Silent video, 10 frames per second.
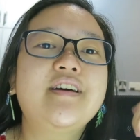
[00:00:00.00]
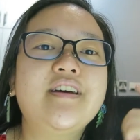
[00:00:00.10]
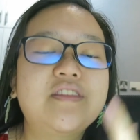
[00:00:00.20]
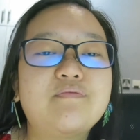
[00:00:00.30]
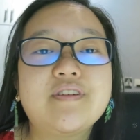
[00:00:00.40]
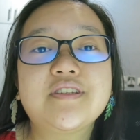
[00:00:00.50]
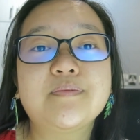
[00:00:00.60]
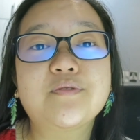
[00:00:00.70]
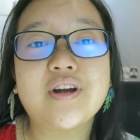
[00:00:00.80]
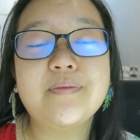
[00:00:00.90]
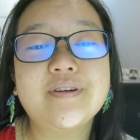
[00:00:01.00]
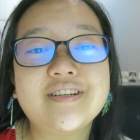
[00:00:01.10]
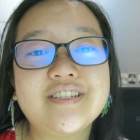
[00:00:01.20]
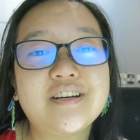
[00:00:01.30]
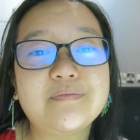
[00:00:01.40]
Hit the red subscribe
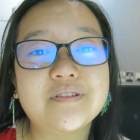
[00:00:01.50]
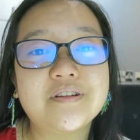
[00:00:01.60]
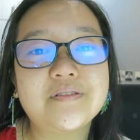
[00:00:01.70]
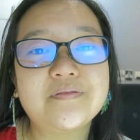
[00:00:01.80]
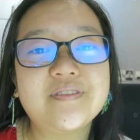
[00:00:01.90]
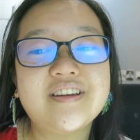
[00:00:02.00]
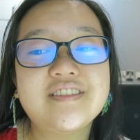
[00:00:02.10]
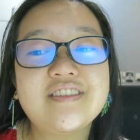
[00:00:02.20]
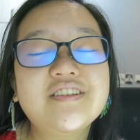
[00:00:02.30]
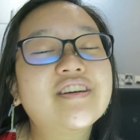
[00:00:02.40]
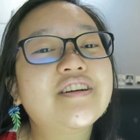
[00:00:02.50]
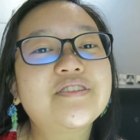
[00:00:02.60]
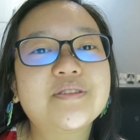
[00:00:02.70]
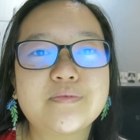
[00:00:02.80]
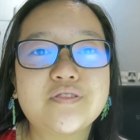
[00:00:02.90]
button down below, and thank you guys
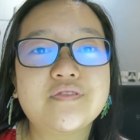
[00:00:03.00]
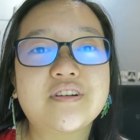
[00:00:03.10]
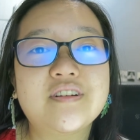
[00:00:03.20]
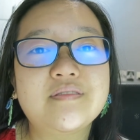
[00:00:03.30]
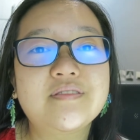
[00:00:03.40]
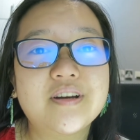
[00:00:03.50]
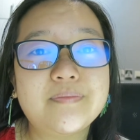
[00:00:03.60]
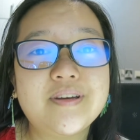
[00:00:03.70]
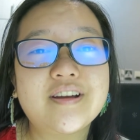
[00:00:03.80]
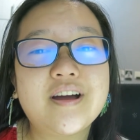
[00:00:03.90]
so much for coming.